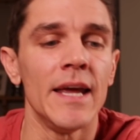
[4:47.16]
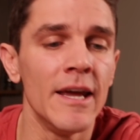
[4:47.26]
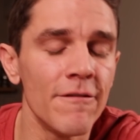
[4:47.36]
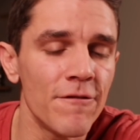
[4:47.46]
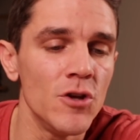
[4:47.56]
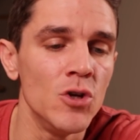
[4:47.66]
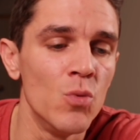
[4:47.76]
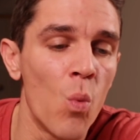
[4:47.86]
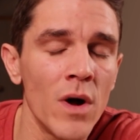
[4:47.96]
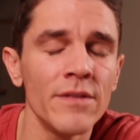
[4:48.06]
if you
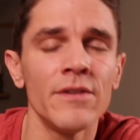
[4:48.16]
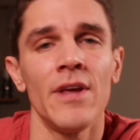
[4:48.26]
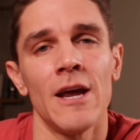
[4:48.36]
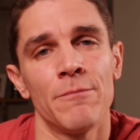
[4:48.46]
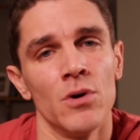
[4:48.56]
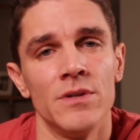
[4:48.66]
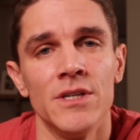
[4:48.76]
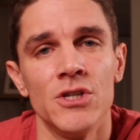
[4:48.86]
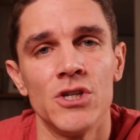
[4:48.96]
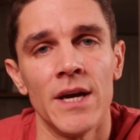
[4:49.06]
want to take
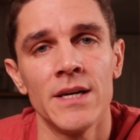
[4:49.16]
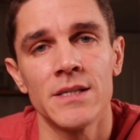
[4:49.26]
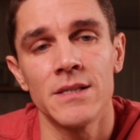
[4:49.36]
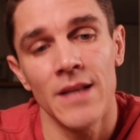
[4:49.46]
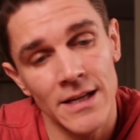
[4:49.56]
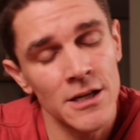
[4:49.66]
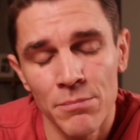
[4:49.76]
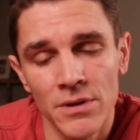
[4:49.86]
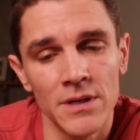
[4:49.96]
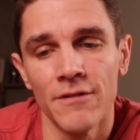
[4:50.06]
protein shakes, that's
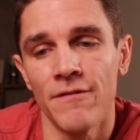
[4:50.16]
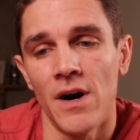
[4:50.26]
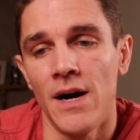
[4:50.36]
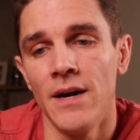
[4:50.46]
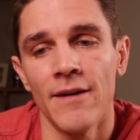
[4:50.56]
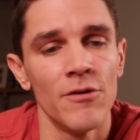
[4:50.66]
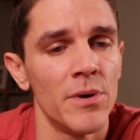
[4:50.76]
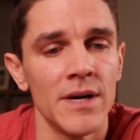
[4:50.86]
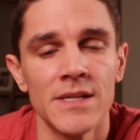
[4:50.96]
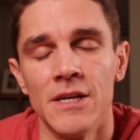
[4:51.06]
completely fine.
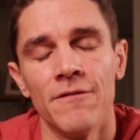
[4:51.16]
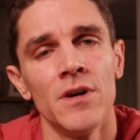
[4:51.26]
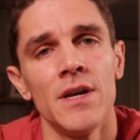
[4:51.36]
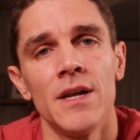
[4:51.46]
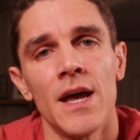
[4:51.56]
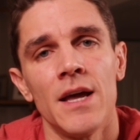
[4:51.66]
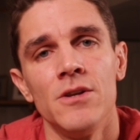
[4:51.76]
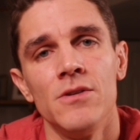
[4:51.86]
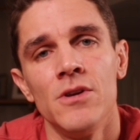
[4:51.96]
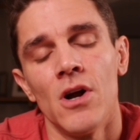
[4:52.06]
Everybody's different,
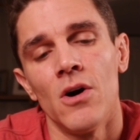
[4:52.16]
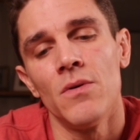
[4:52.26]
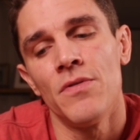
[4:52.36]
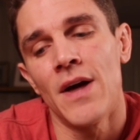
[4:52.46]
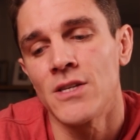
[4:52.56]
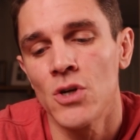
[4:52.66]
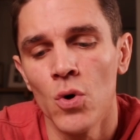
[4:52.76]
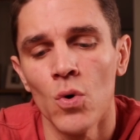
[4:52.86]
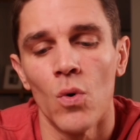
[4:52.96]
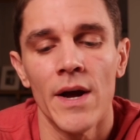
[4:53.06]
and you know, that's
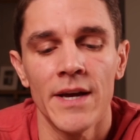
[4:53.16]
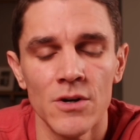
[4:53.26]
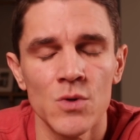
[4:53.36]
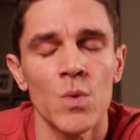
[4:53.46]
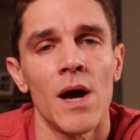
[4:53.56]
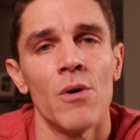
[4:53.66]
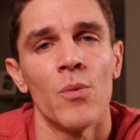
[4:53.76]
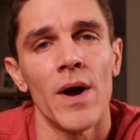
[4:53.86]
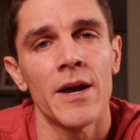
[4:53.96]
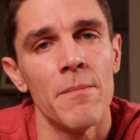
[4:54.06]
cool. Here's what I would
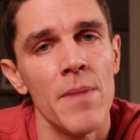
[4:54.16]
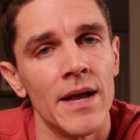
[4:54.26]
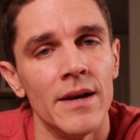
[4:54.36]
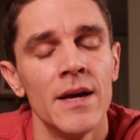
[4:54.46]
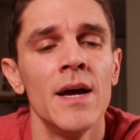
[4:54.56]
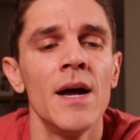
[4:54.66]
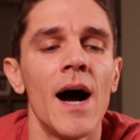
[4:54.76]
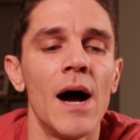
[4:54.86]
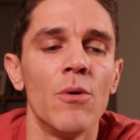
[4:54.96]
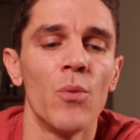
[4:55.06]
recommend.
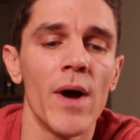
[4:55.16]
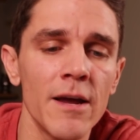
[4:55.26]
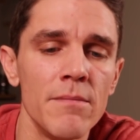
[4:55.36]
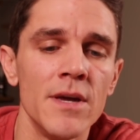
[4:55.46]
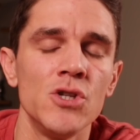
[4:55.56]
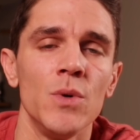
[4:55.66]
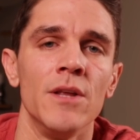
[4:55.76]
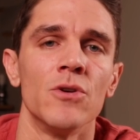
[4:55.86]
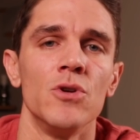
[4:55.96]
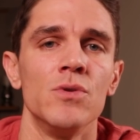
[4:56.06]
I would recommend you
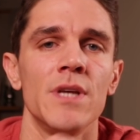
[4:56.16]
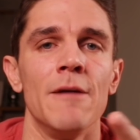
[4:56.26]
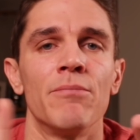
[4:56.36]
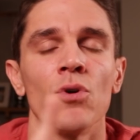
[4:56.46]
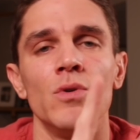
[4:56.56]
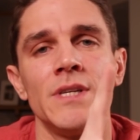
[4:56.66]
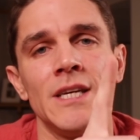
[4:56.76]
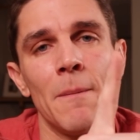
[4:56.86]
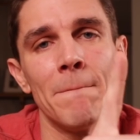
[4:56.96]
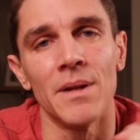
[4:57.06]
either use a
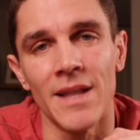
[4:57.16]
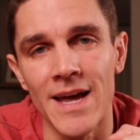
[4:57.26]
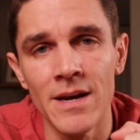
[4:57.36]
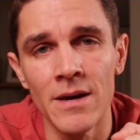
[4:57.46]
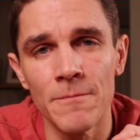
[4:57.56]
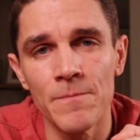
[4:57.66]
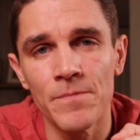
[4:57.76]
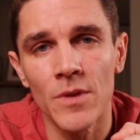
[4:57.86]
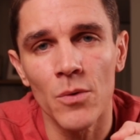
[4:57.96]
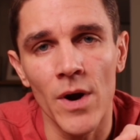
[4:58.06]
protein blend,
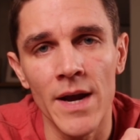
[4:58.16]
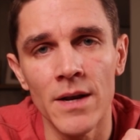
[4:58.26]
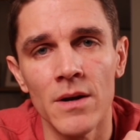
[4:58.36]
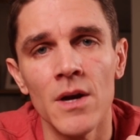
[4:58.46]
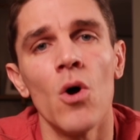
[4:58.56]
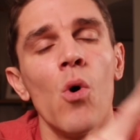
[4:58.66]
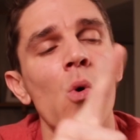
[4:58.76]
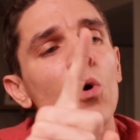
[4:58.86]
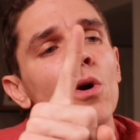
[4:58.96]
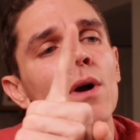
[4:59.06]
right?
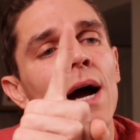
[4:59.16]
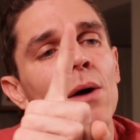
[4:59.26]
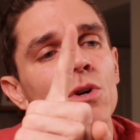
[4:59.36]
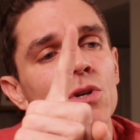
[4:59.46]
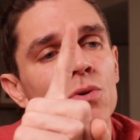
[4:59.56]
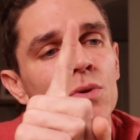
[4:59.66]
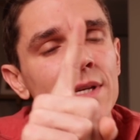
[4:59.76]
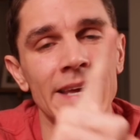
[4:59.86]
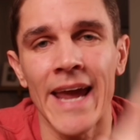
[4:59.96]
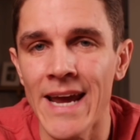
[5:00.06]
or I would
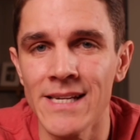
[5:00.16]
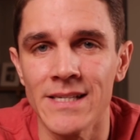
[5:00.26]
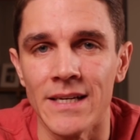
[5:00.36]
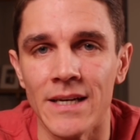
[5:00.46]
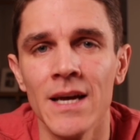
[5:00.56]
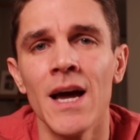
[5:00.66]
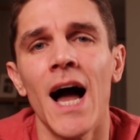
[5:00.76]
use casein.